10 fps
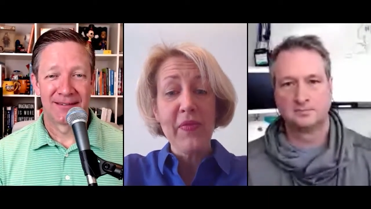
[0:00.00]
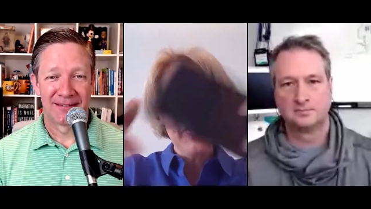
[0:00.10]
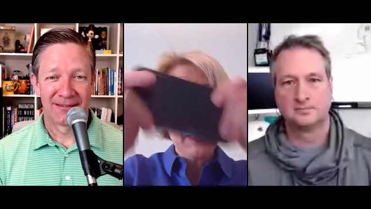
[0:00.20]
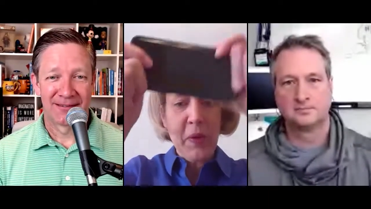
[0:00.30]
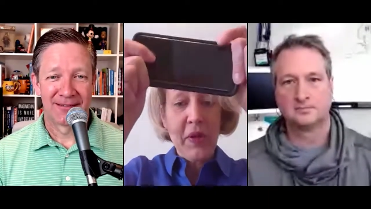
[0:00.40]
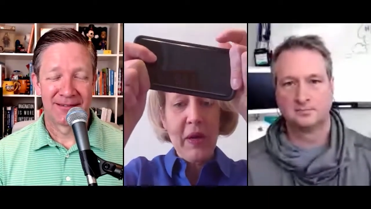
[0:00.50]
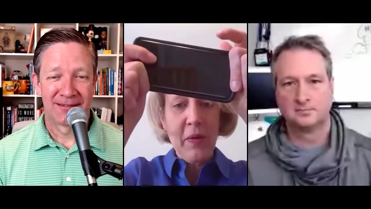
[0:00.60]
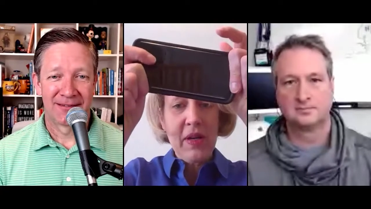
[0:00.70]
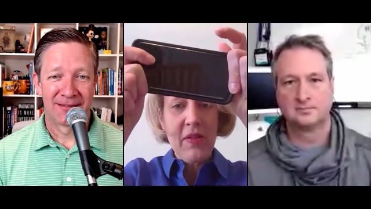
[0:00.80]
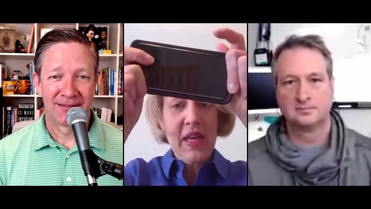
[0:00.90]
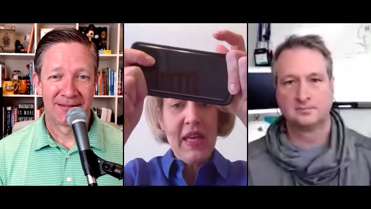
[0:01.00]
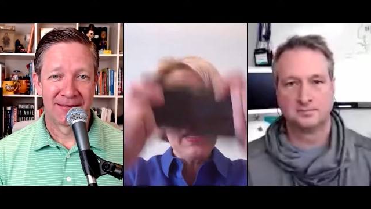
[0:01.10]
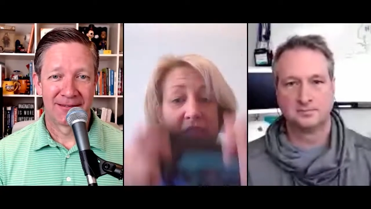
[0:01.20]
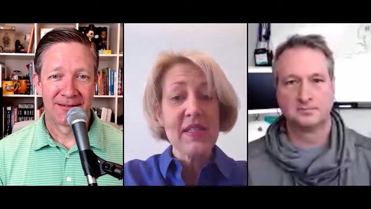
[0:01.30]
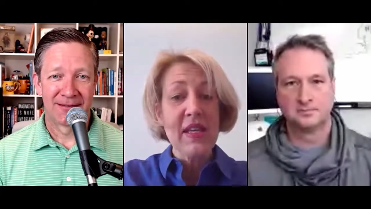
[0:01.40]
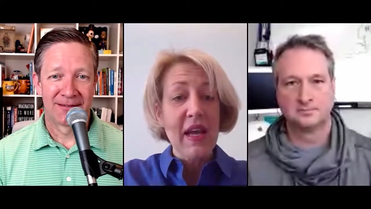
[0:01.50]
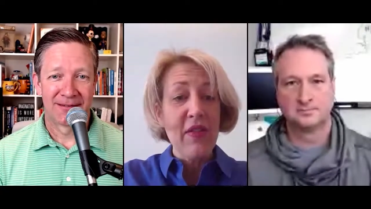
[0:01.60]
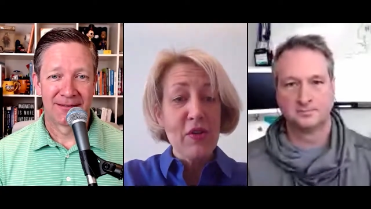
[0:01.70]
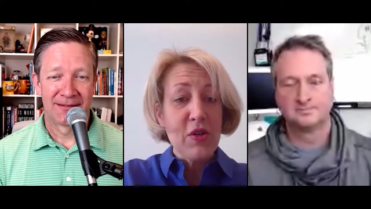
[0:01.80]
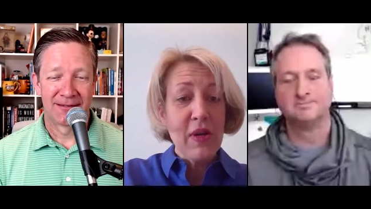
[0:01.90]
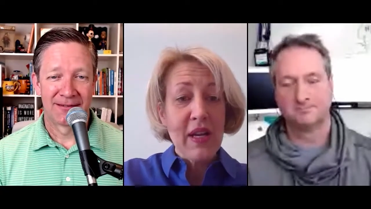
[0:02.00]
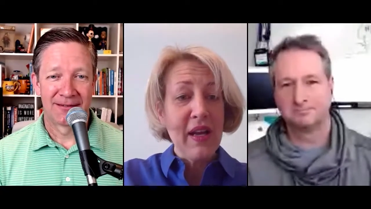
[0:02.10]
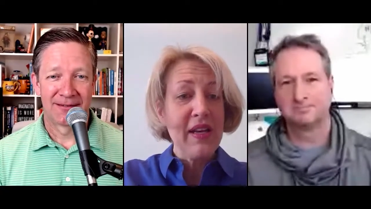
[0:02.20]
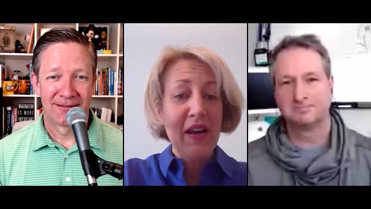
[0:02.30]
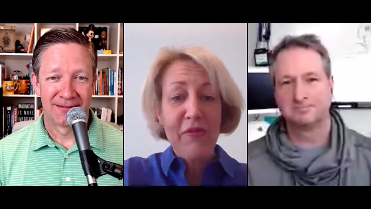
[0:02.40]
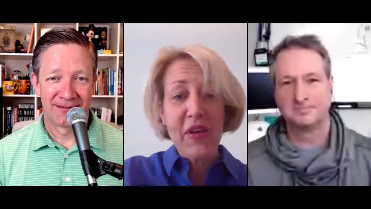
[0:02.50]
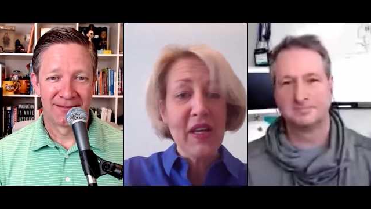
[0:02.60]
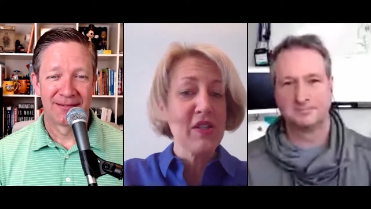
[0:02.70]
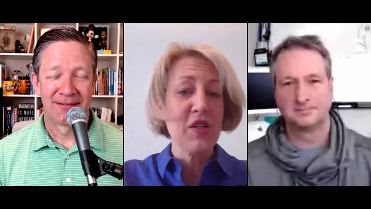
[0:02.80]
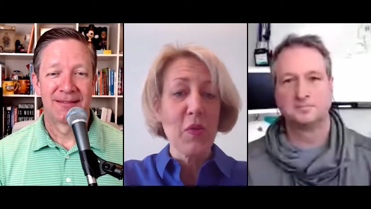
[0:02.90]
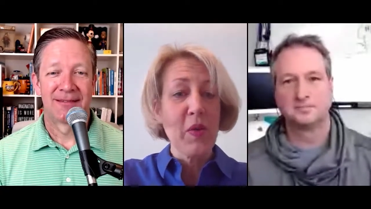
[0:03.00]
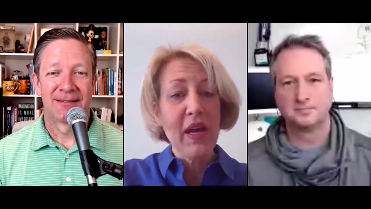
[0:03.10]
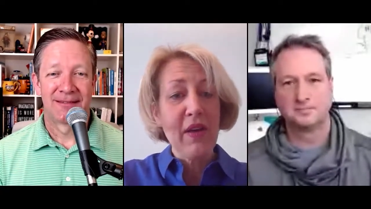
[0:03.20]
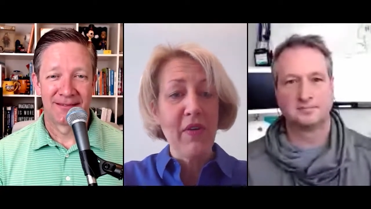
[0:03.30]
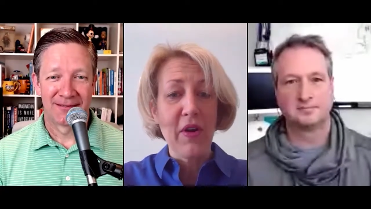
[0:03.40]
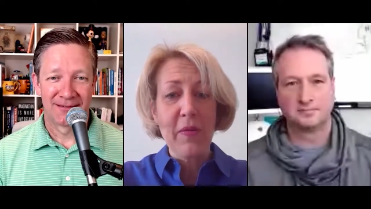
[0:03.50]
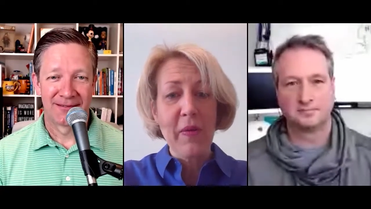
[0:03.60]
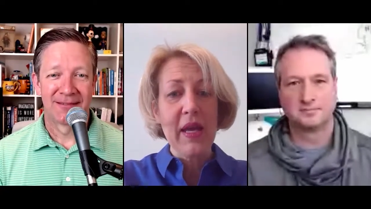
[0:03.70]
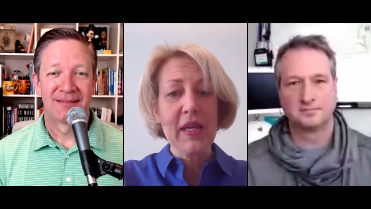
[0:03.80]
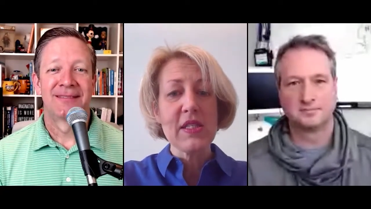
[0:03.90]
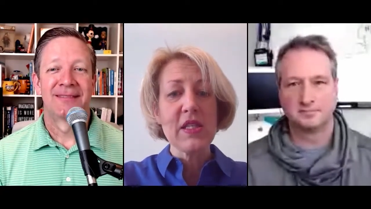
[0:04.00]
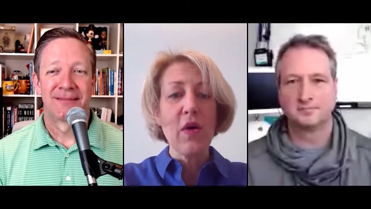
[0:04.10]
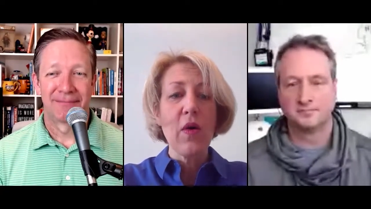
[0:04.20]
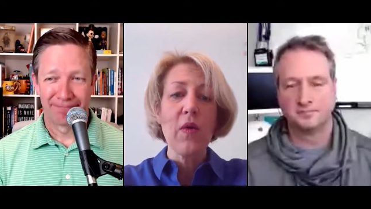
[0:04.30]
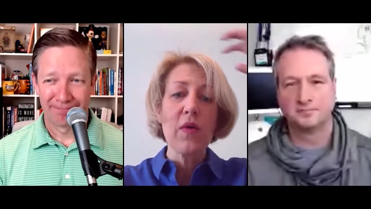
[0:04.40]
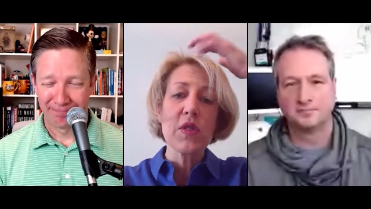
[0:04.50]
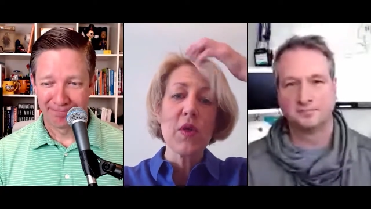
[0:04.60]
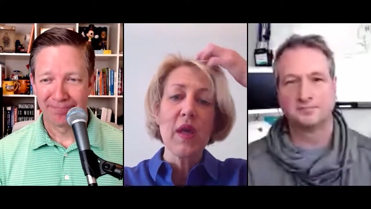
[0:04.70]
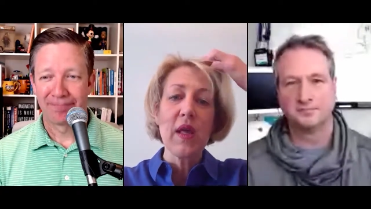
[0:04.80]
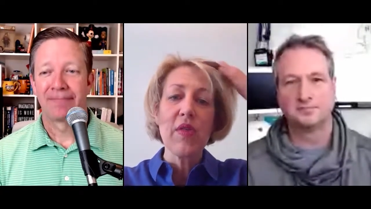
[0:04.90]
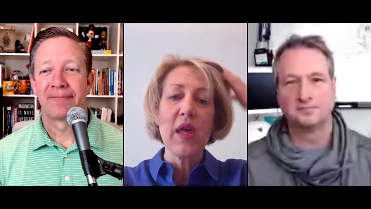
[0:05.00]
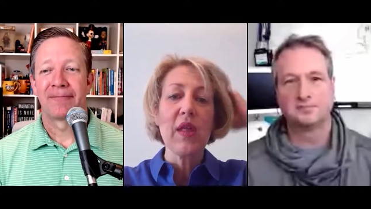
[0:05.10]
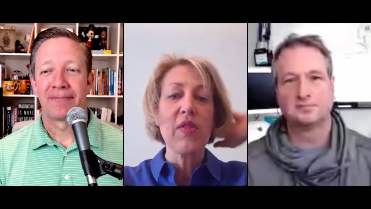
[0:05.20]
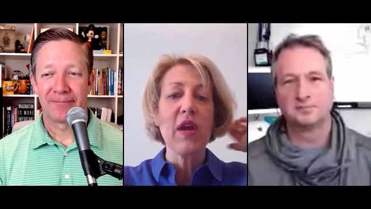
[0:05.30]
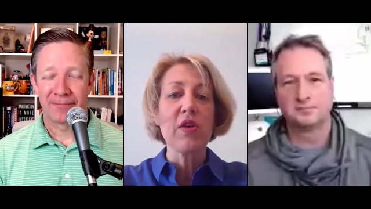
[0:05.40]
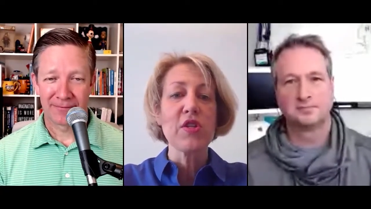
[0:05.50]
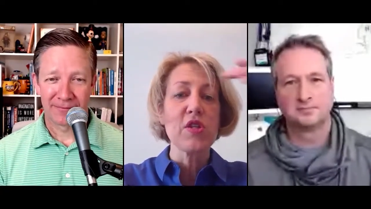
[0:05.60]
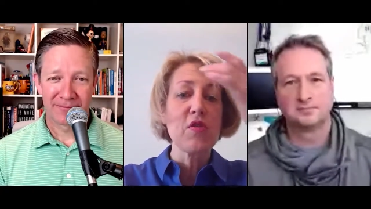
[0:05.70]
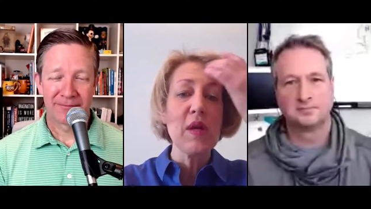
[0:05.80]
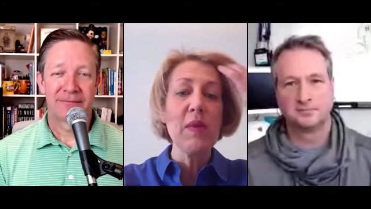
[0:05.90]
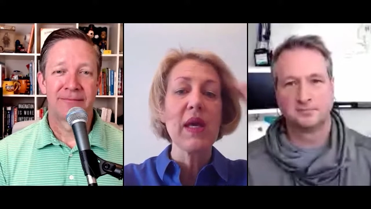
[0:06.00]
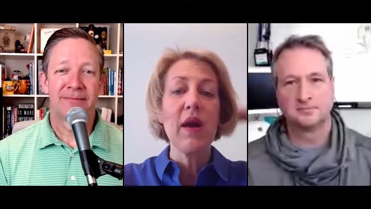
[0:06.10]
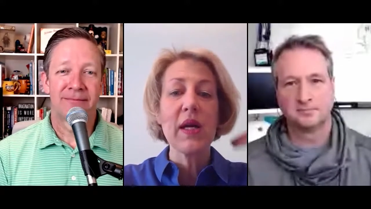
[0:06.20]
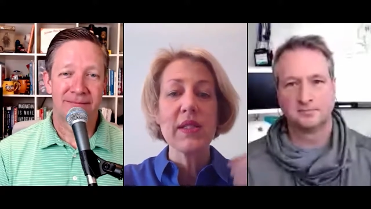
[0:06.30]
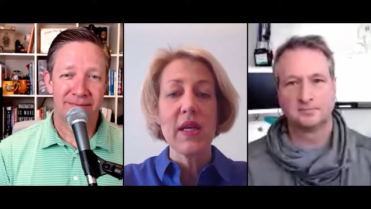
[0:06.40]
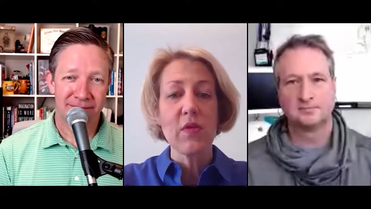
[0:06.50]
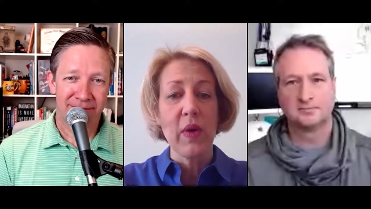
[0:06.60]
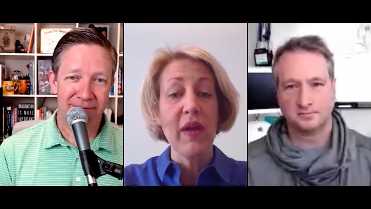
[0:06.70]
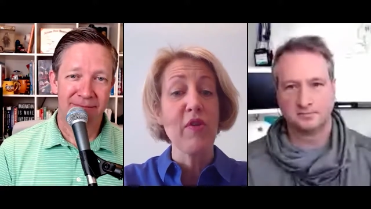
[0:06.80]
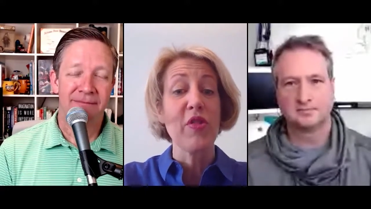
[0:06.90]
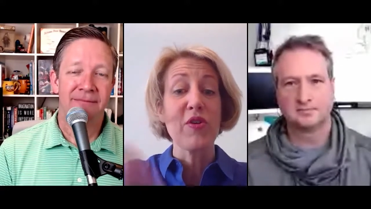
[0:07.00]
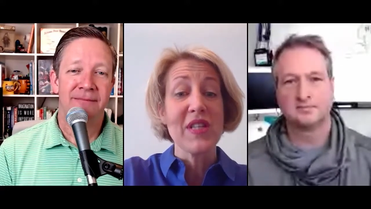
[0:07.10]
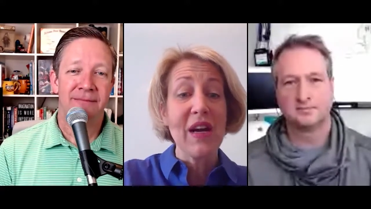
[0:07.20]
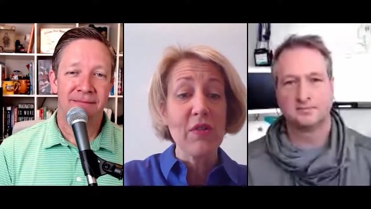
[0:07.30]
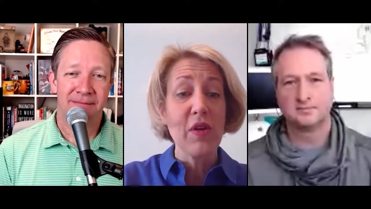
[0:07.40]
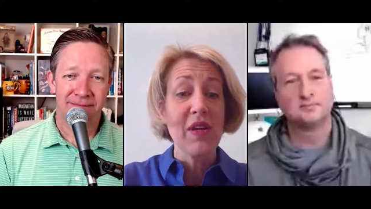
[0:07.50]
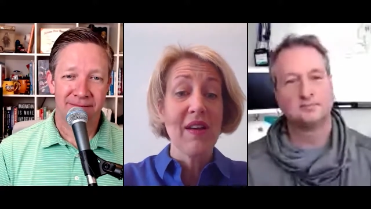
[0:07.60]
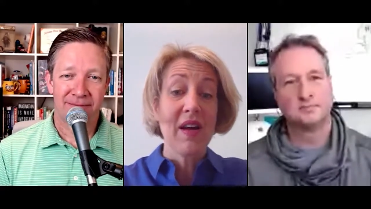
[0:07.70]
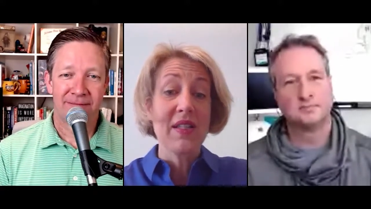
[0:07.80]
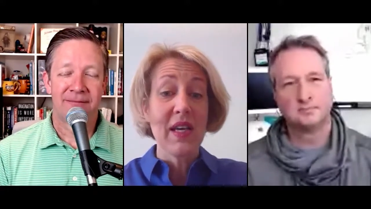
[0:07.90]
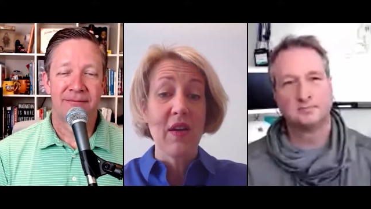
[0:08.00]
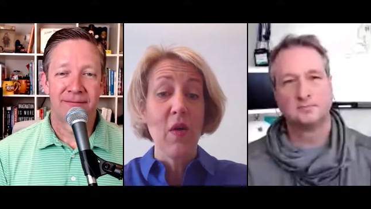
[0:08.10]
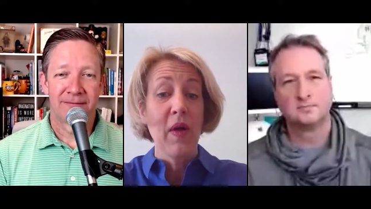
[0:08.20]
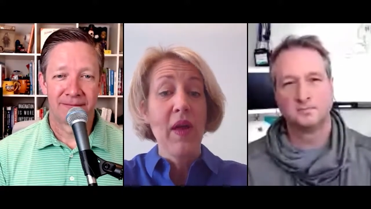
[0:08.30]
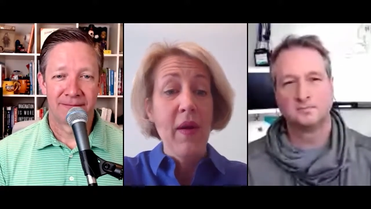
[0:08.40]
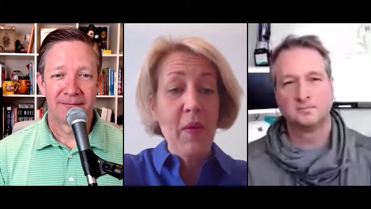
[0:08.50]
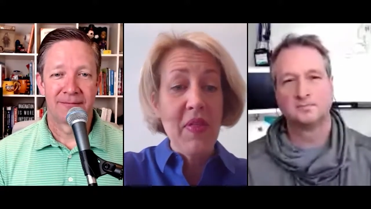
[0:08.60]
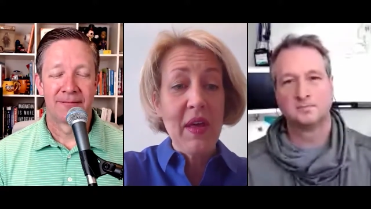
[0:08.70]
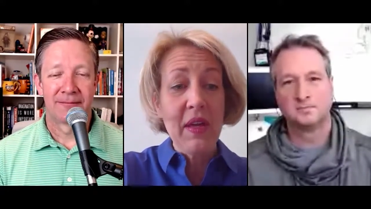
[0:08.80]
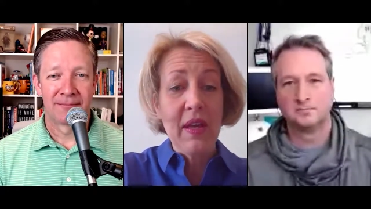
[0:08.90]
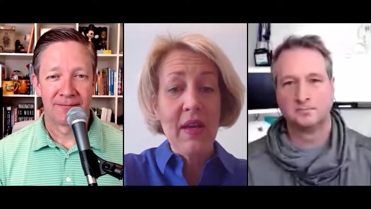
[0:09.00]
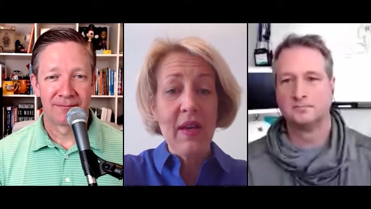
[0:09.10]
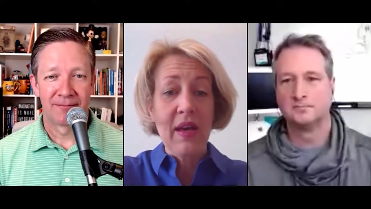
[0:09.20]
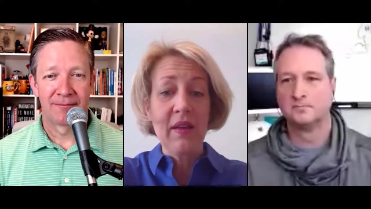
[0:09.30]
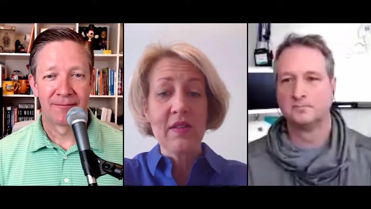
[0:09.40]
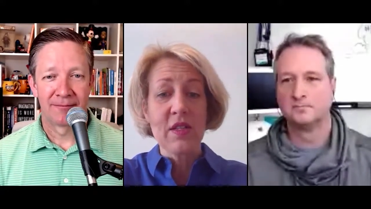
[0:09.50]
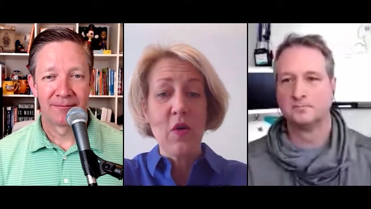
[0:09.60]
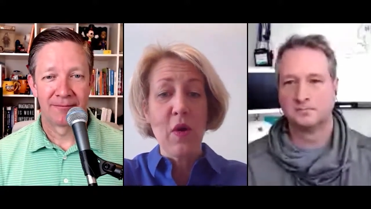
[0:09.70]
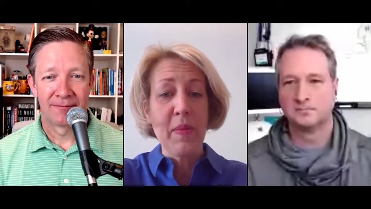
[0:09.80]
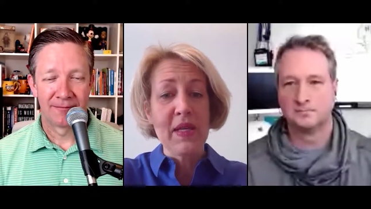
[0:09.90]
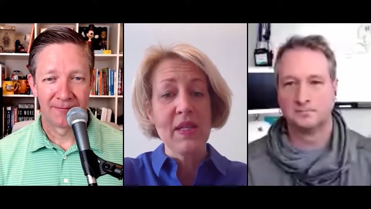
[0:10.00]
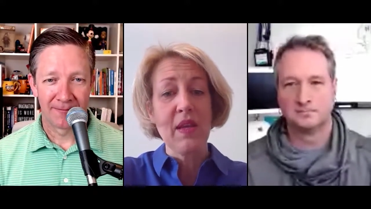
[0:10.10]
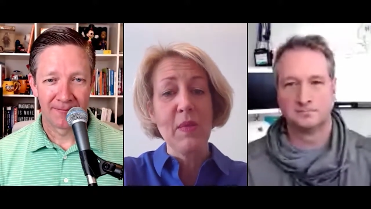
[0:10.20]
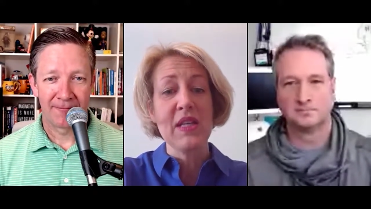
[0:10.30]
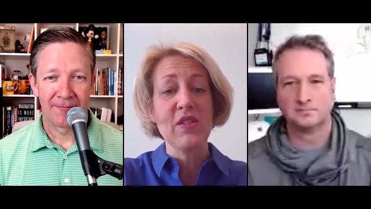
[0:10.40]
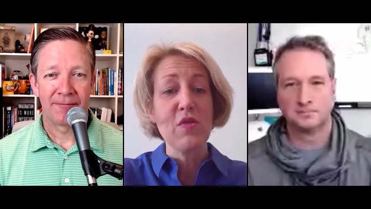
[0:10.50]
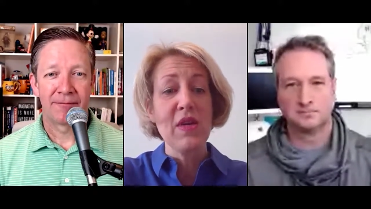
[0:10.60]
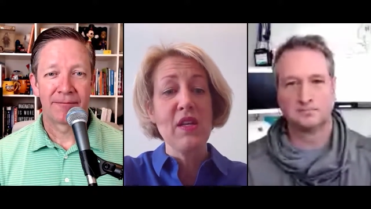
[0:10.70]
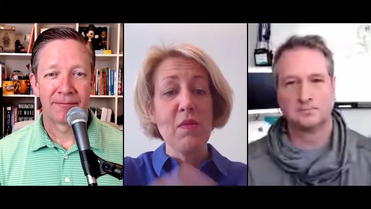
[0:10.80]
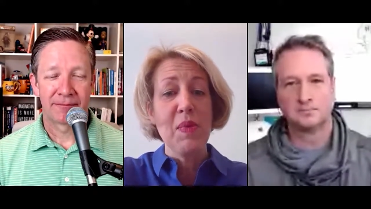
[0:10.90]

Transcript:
Speaker 1: they're pulling out one of these and they're doing it on Netflix or whatever, right? So so they they they are streaming content whenever they're downloading content. Oh, with an, an SCORM based LMS, you need to